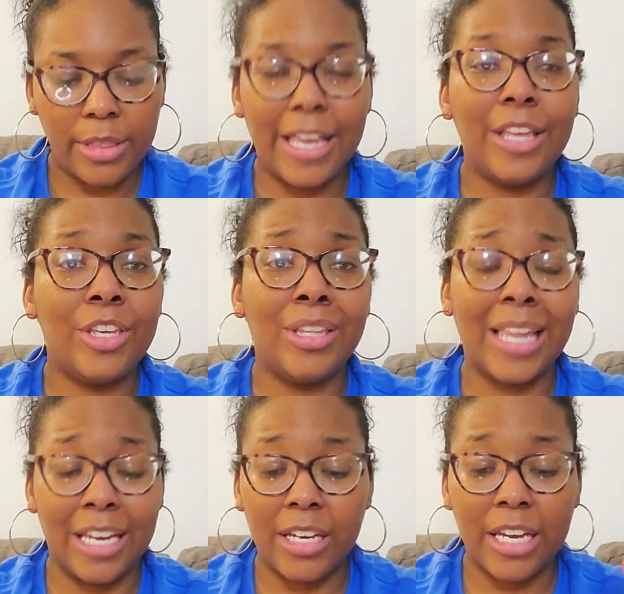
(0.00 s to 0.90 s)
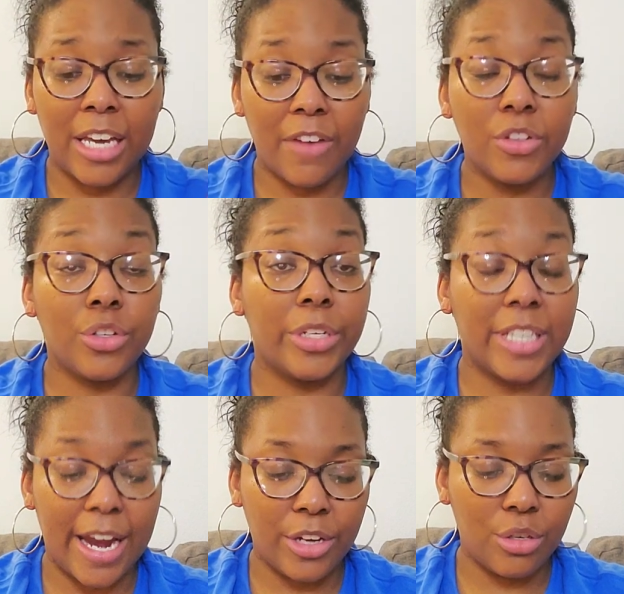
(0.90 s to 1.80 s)
that like covers your
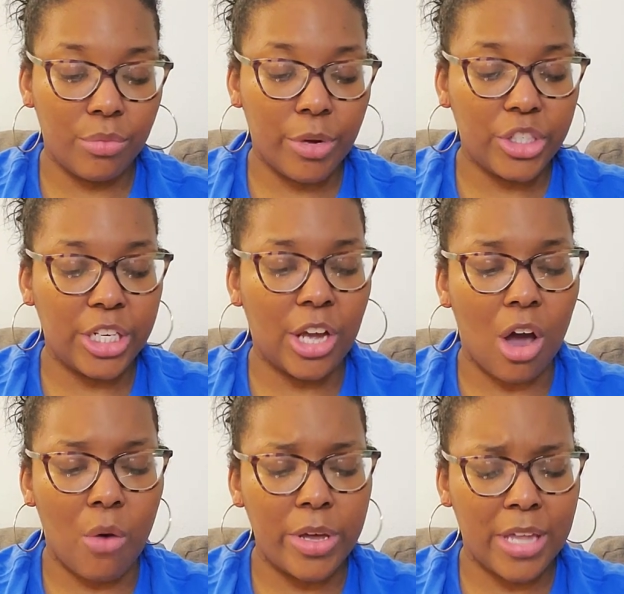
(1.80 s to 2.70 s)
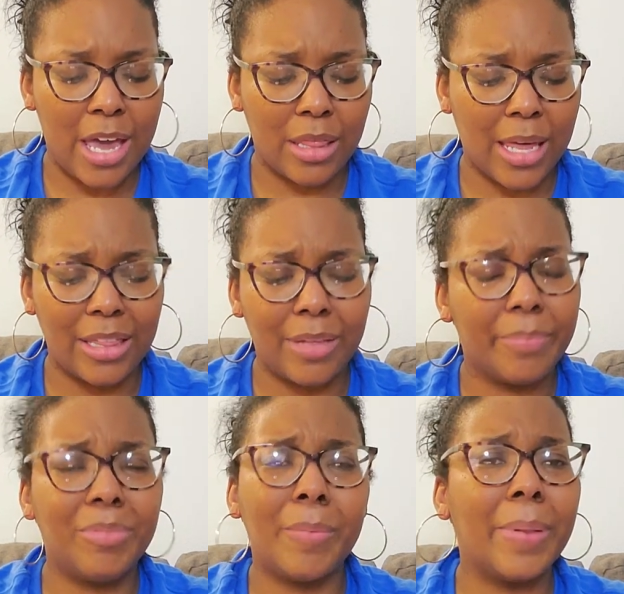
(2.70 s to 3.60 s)
entire toothbrush and it always has like the,
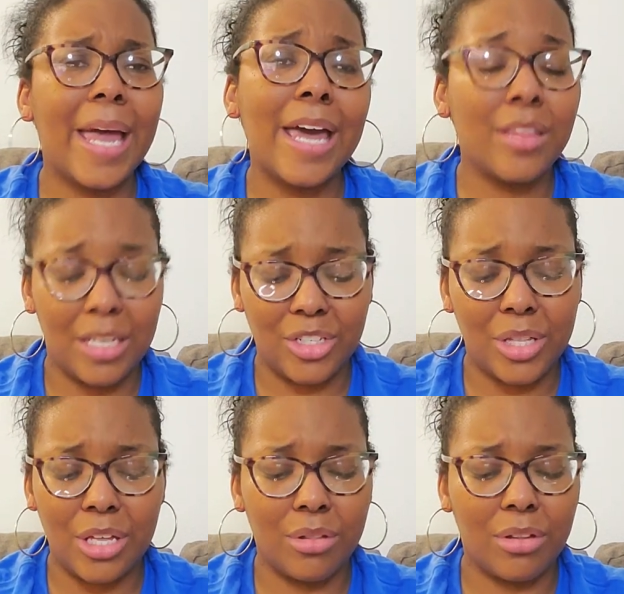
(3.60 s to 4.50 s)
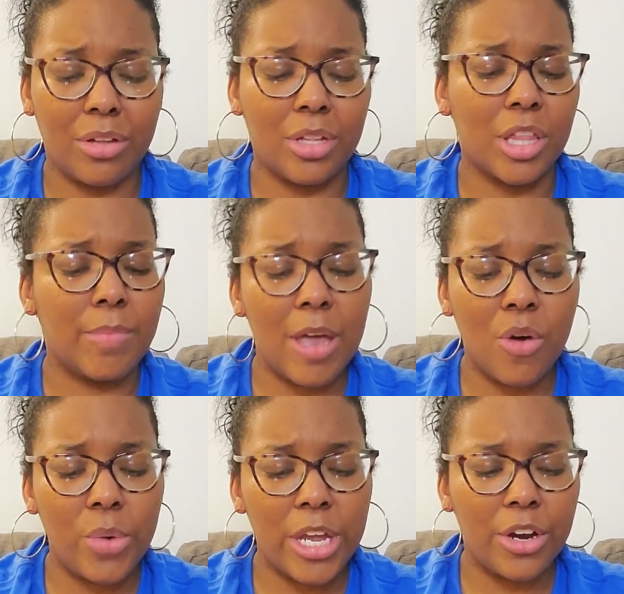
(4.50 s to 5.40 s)
the plastic just either starts to smell
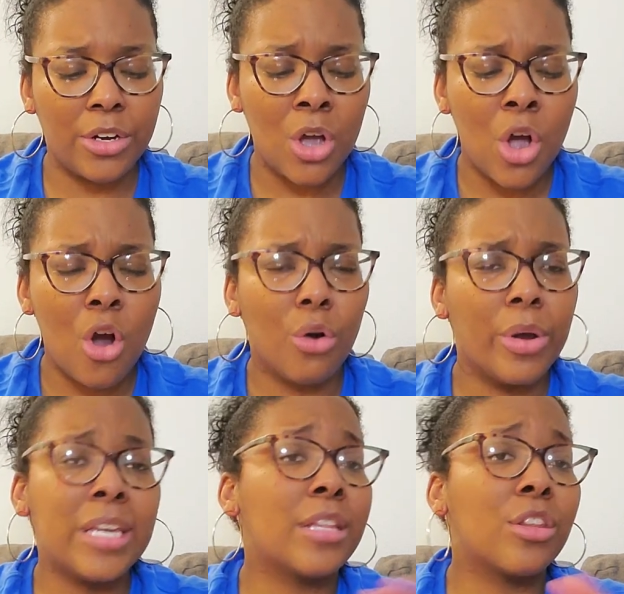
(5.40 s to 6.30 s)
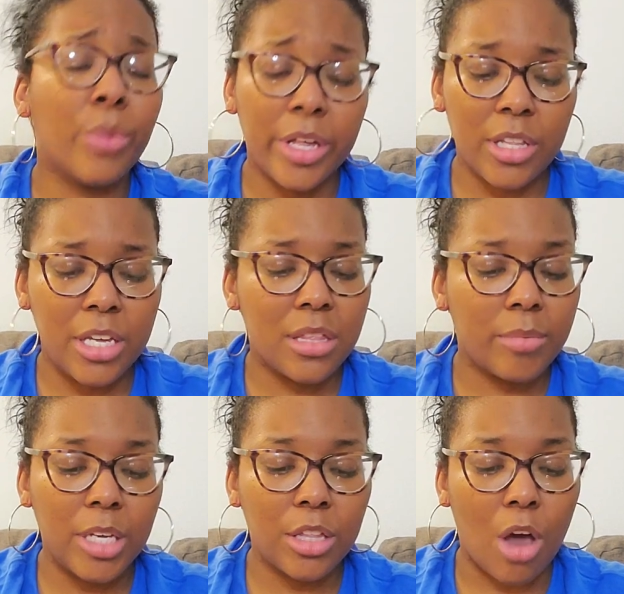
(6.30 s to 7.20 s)
weird or it gets crusty.
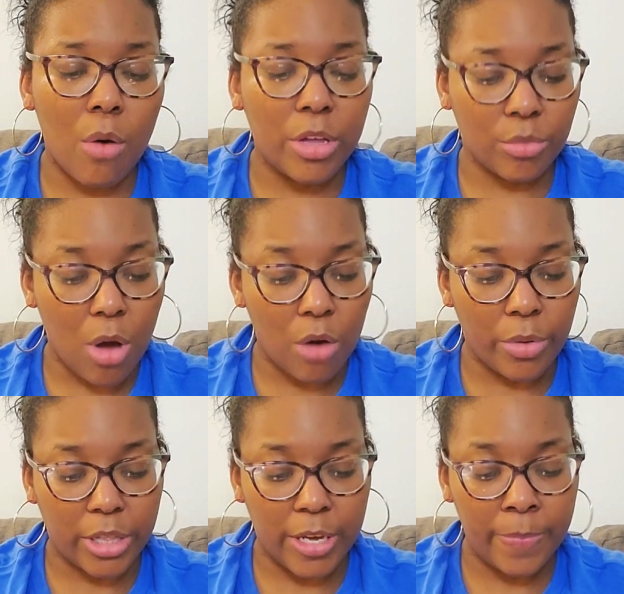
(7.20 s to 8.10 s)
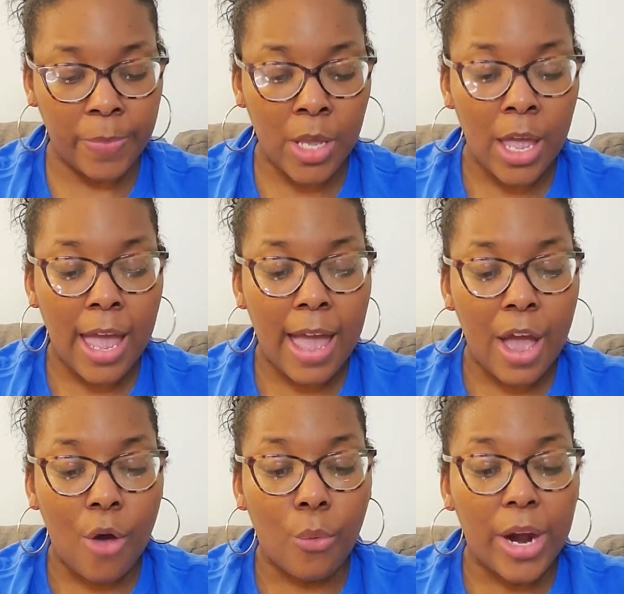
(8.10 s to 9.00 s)
Something is always wrong with it.
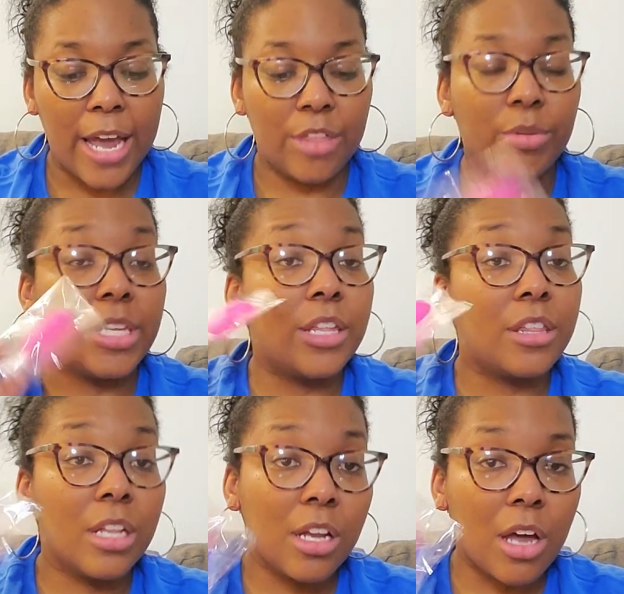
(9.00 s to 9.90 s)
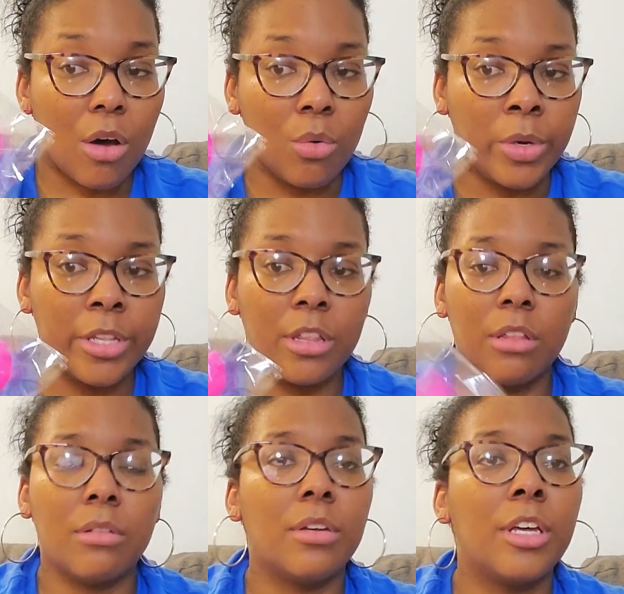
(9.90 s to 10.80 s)
Whereas with these silicone ones,
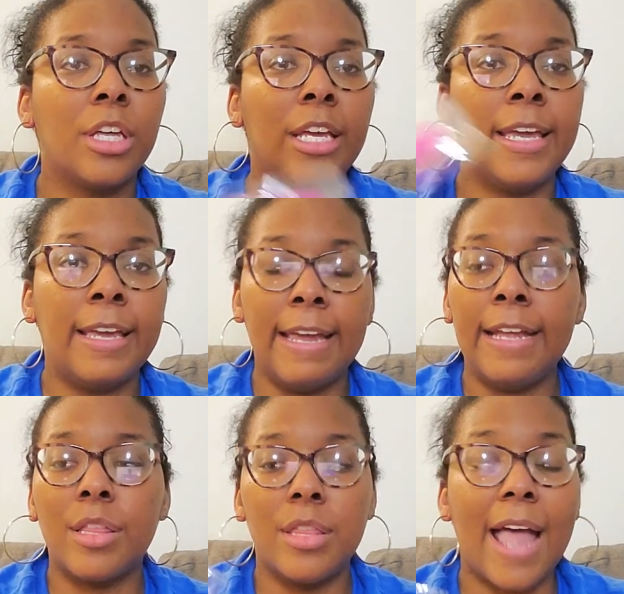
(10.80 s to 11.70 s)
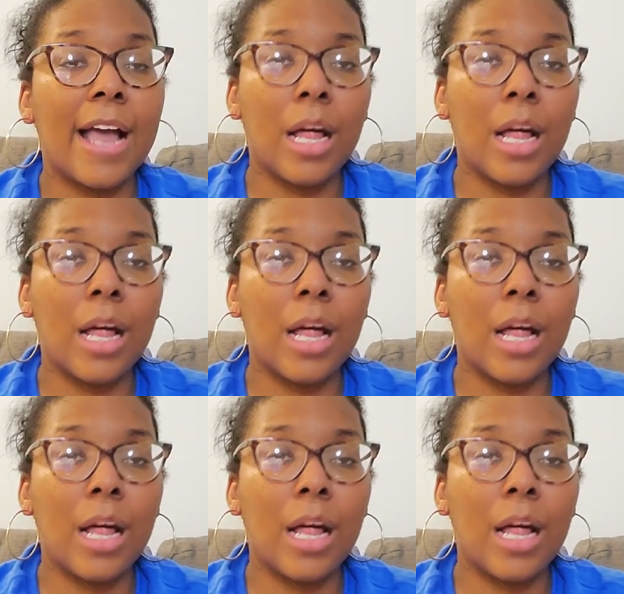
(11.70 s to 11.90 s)
it's not